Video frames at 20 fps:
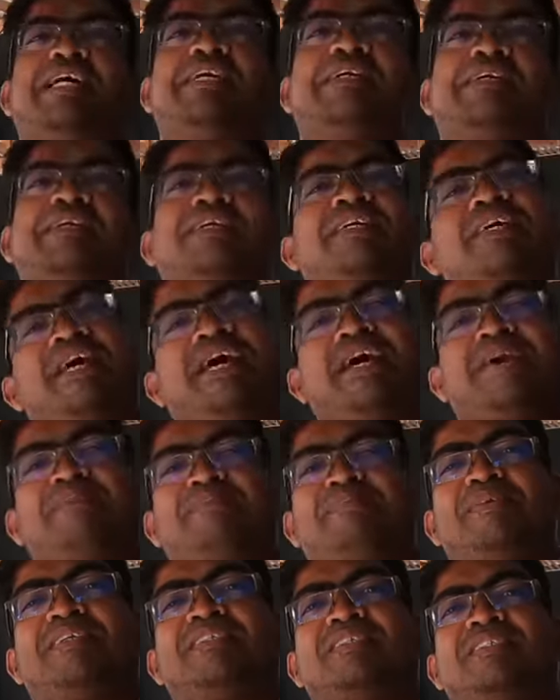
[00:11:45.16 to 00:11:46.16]
Okay.
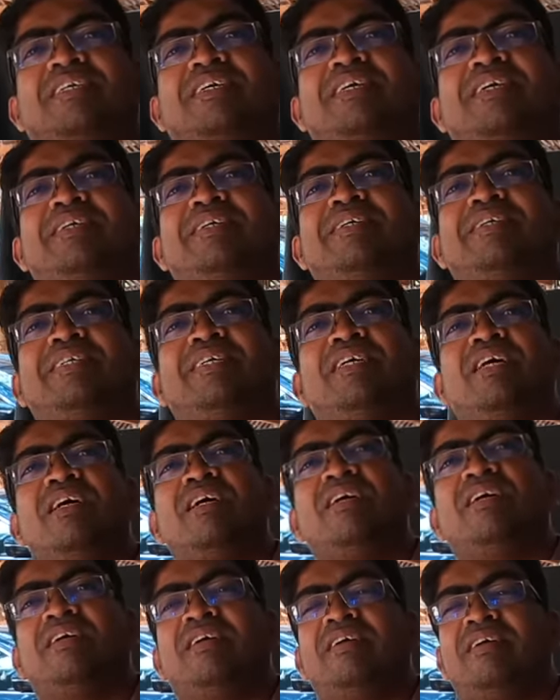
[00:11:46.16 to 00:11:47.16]
It's a hotel or
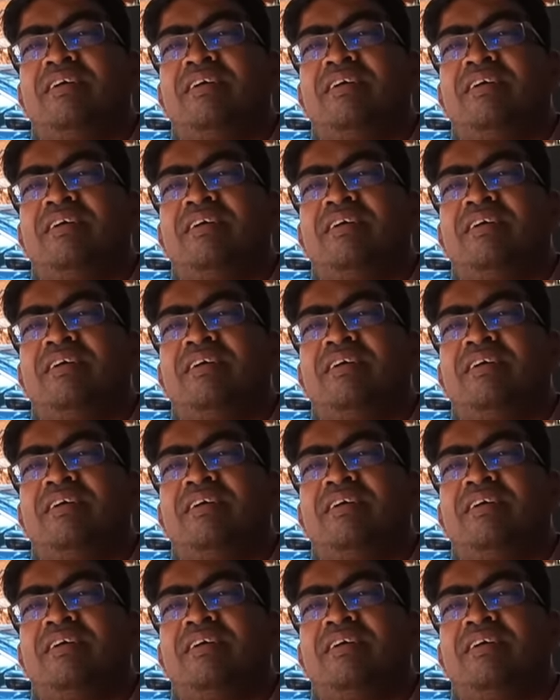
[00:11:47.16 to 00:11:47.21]
hostel?